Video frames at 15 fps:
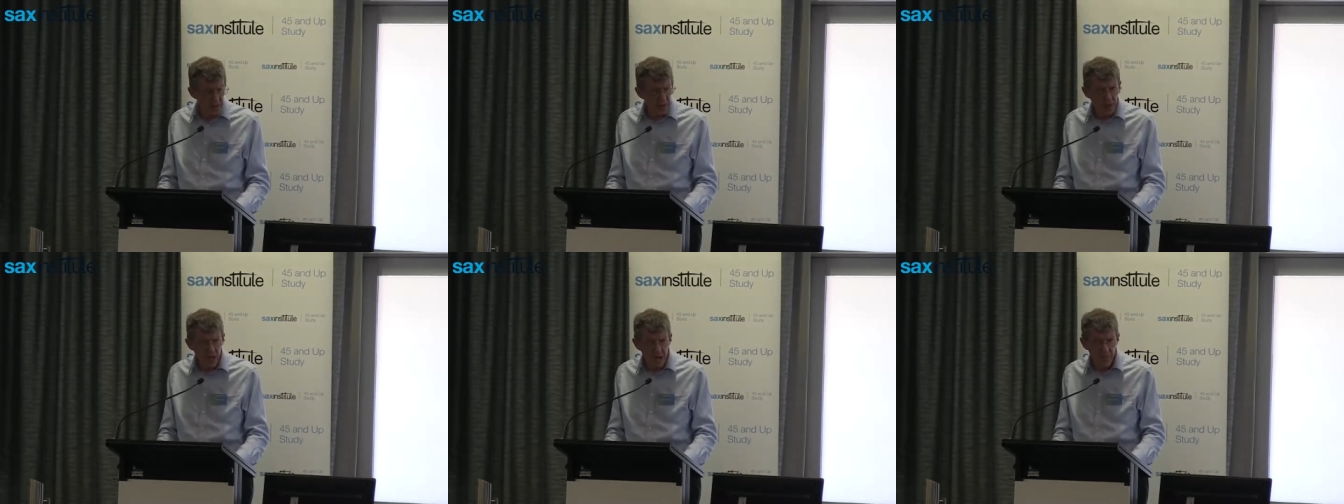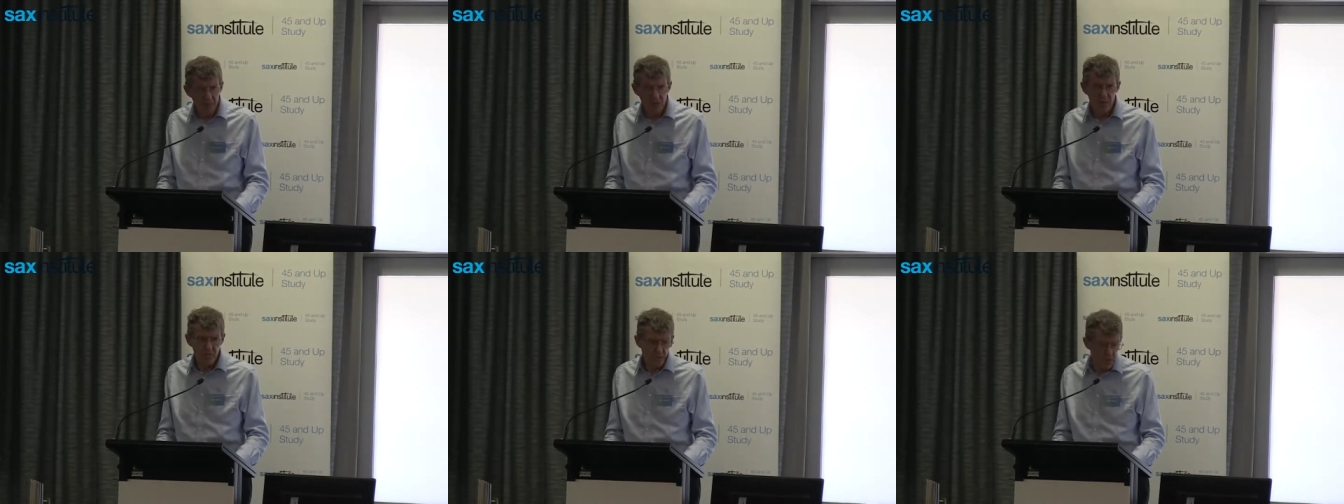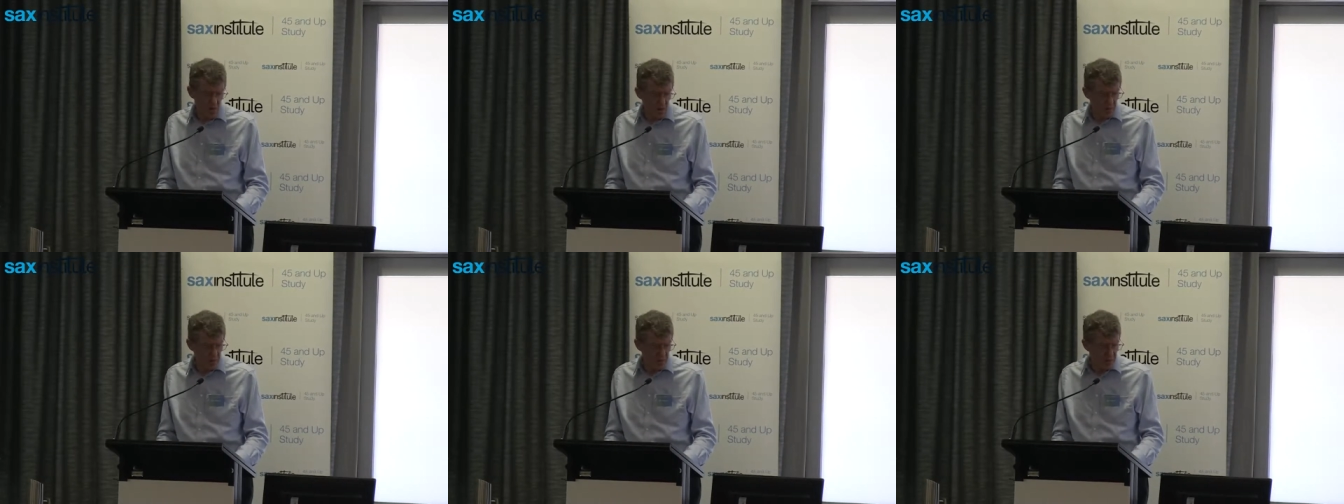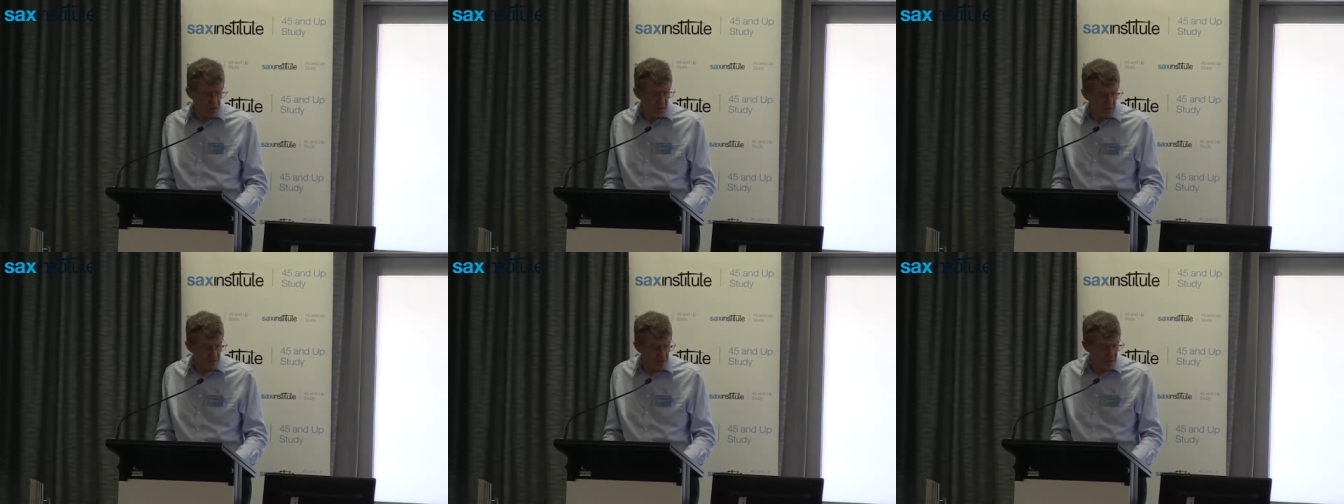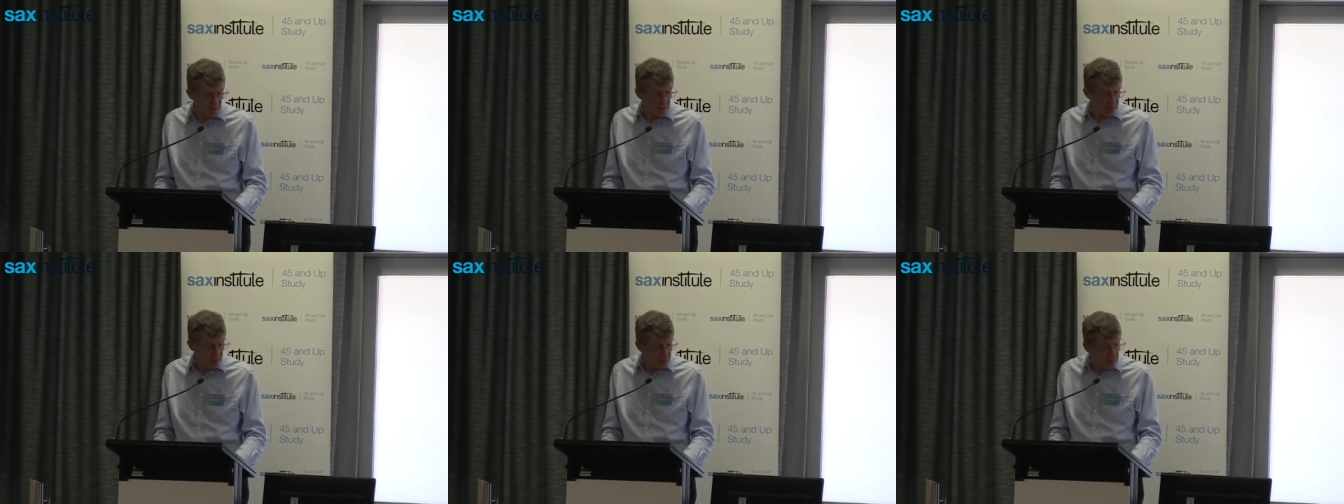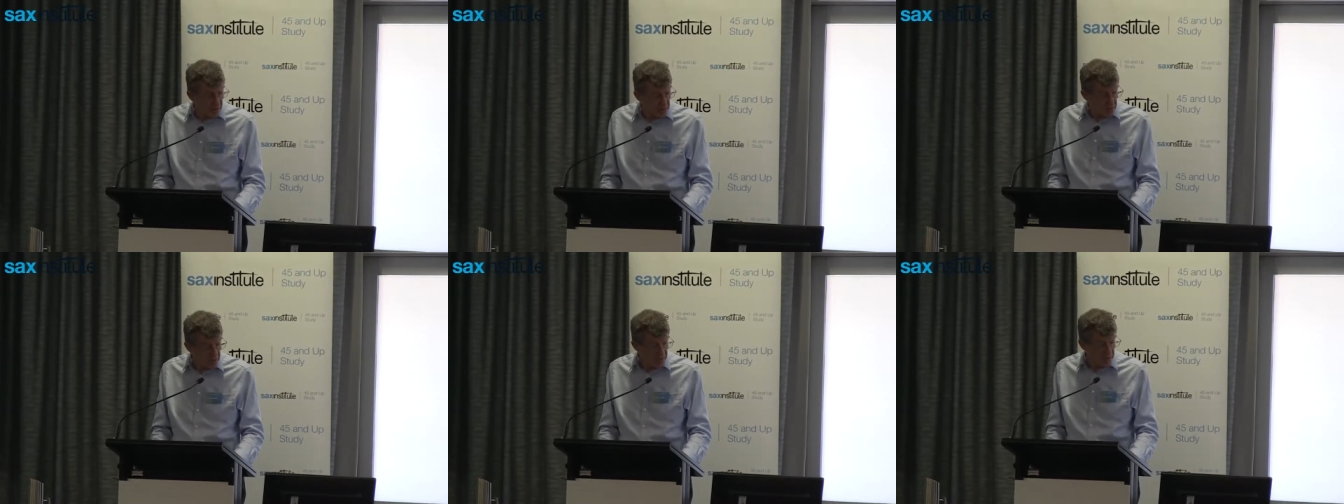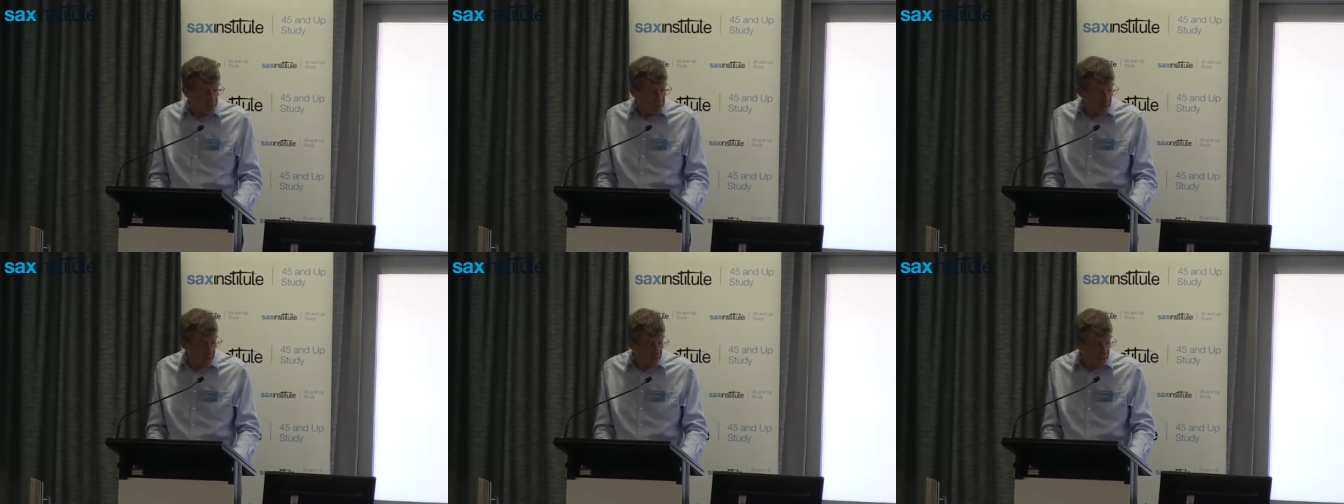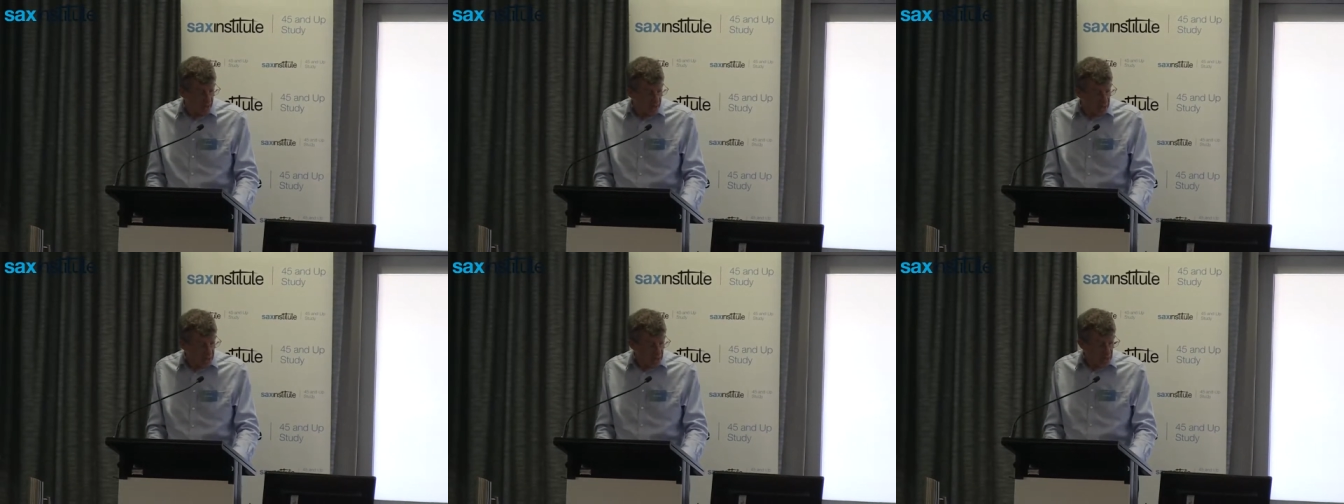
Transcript: just happens to be the commonest cancer amongst women in Bhutan.